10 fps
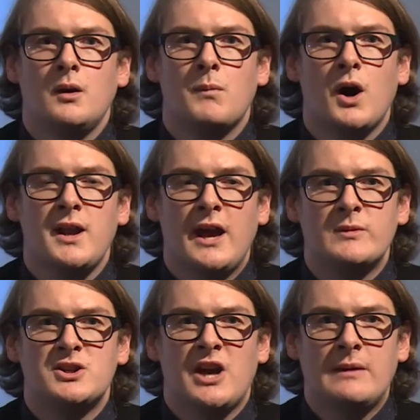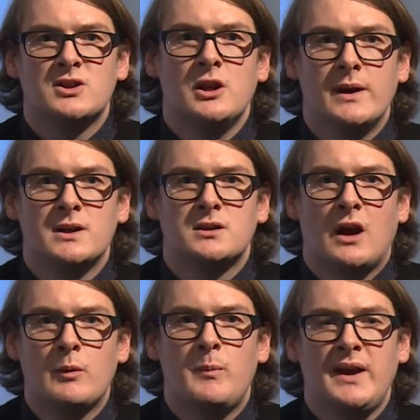My name is James Lewis.
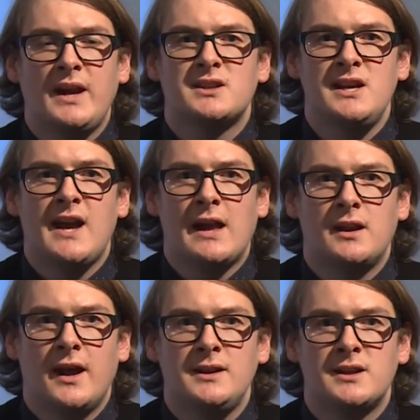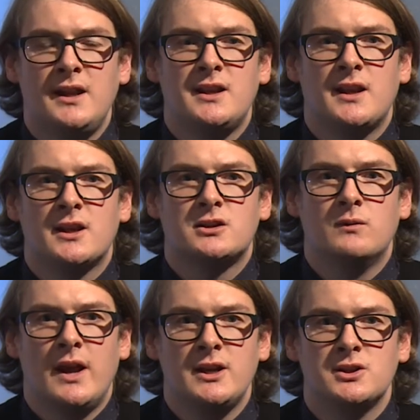I'm a PhD candidate in international
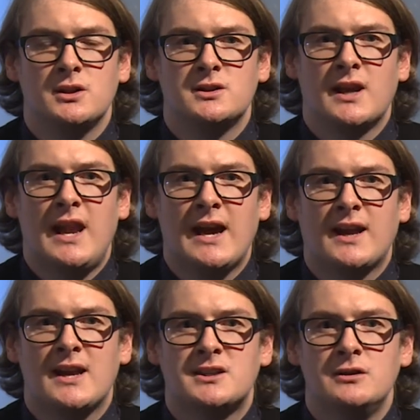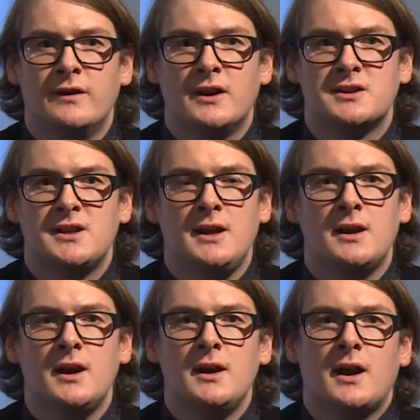relations at Lancaster University
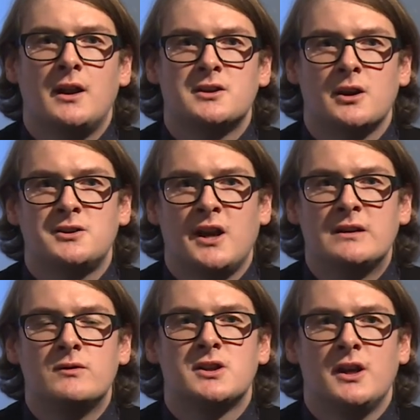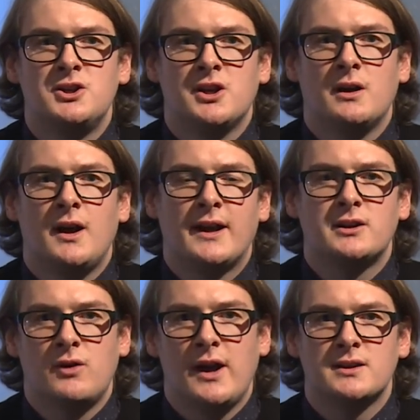and an associated researcher at
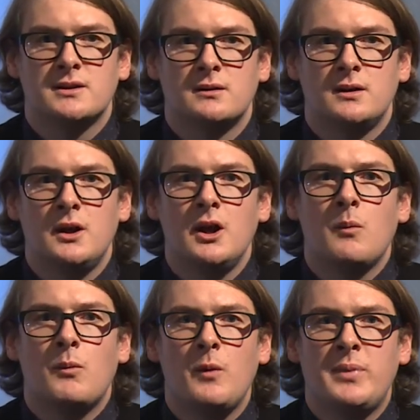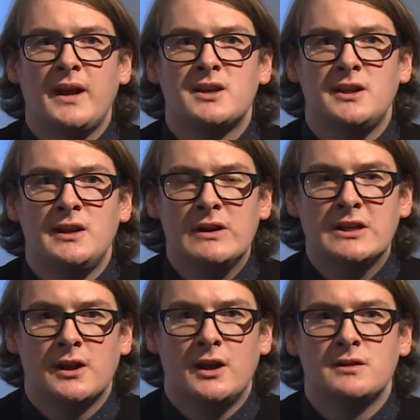CREST. My PhD
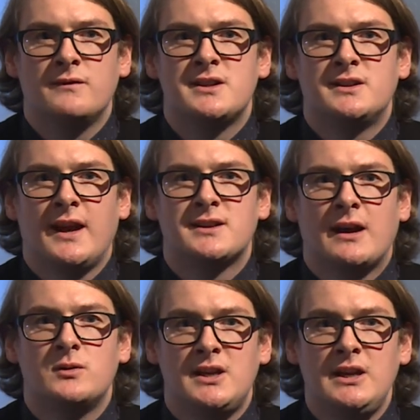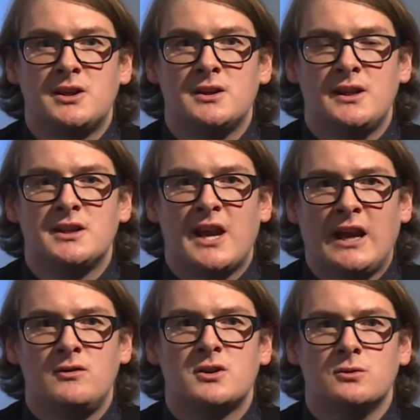research investigates how teachers in
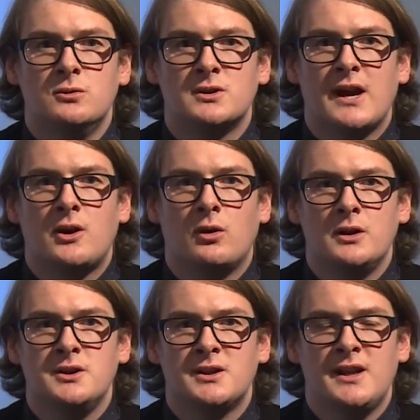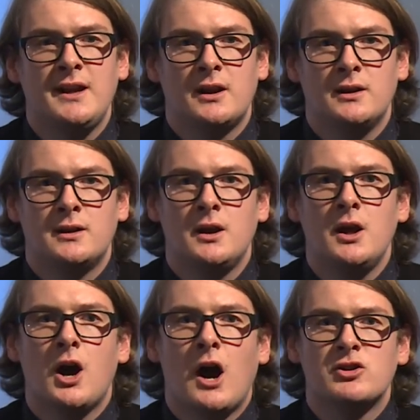secondary schools and colleges in England
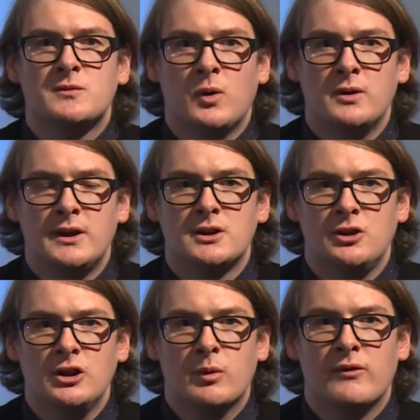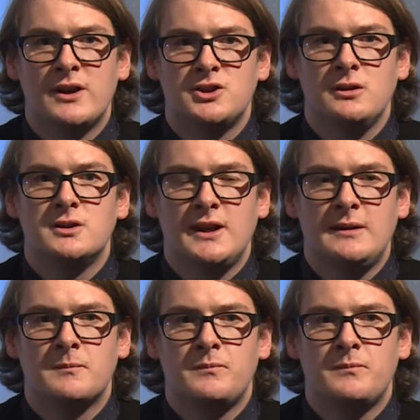are responding to the prevent duty.